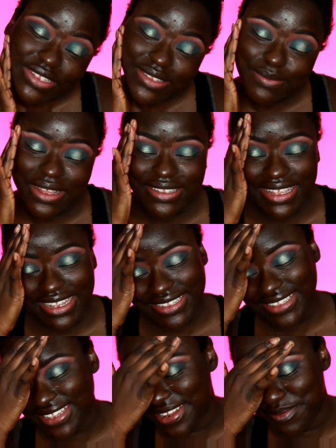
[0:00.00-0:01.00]
smells like
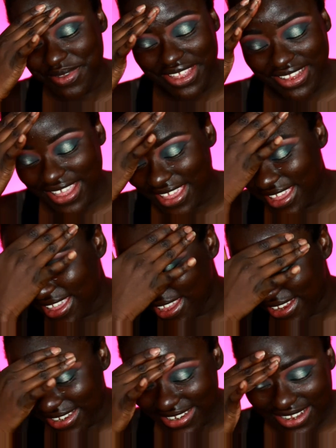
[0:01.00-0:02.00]
cinnamon,
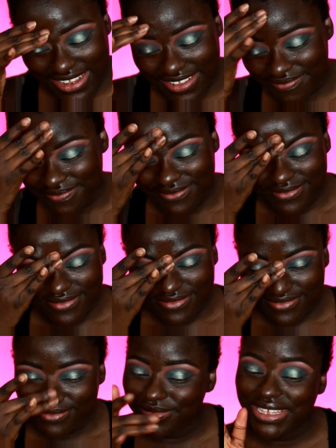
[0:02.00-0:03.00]
and
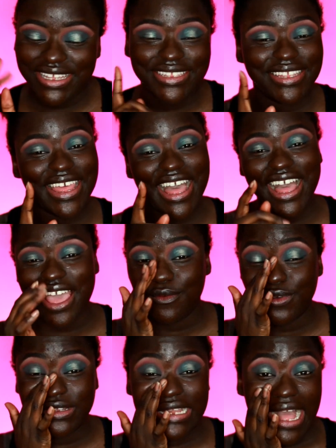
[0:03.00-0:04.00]
because of that I
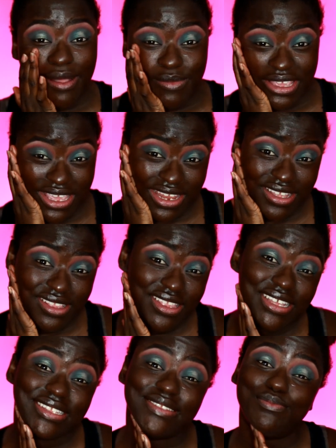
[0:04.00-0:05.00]
will not be getting
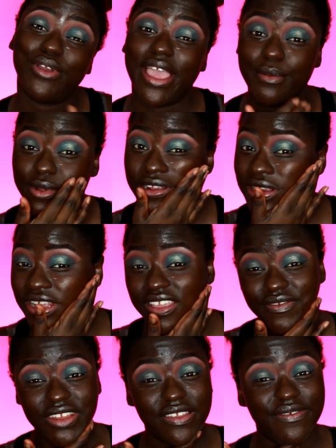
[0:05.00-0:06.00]
this primer
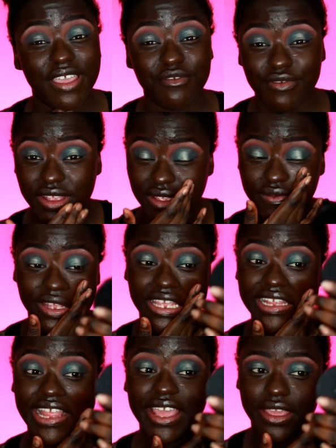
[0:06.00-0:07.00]
even if I
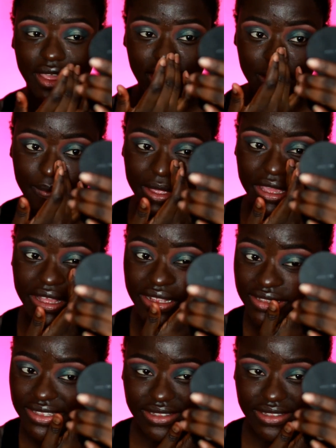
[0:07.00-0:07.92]
really like it, because